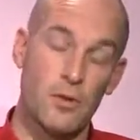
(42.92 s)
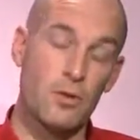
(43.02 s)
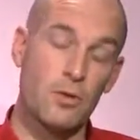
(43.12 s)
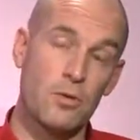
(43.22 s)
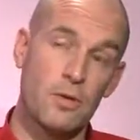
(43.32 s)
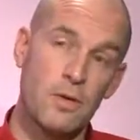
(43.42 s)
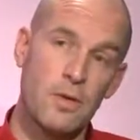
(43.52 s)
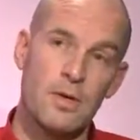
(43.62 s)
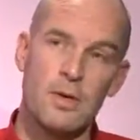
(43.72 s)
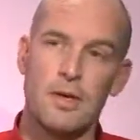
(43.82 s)
Google.
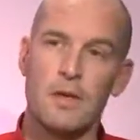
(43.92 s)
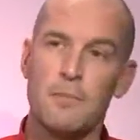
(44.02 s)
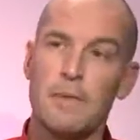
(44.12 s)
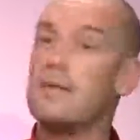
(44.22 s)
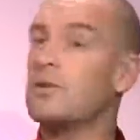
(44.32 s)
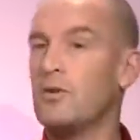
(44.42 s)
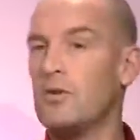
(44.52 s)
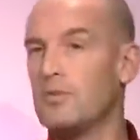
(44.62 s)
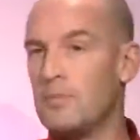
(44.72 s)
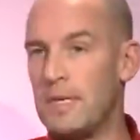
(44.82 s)
But it could
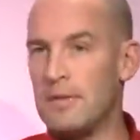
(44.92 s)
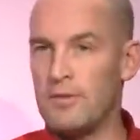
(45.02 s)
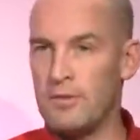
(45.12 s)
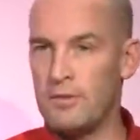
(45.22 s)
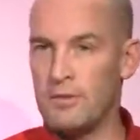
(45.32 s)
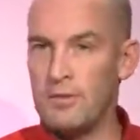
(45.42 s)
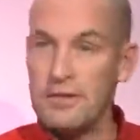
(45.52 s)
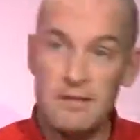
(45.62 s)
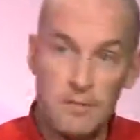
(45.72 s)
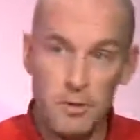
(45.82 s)
also be to
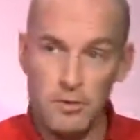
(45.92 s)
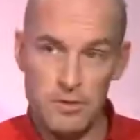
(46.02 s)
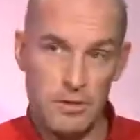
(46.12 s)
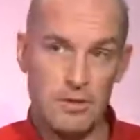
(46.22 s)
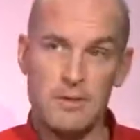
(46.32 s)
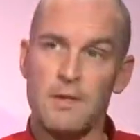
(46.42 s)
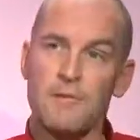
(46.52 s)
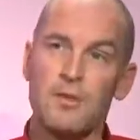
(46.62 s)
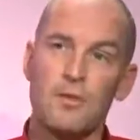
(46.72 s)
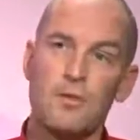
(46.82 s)
distribute the
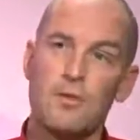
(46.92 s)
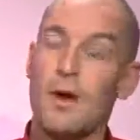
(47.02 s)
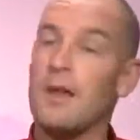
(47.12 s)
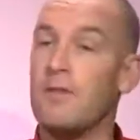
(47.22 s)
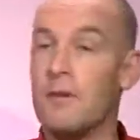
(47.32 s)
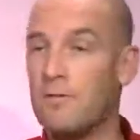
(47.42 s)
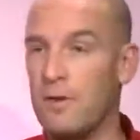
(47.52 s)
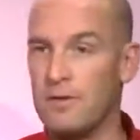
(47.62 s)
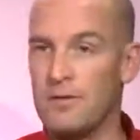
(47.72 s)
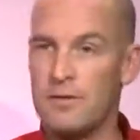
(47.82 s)
stuff to other
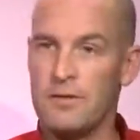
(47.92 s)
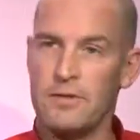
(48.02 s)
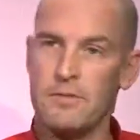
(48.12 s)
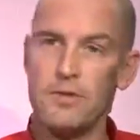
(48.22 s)
influencers,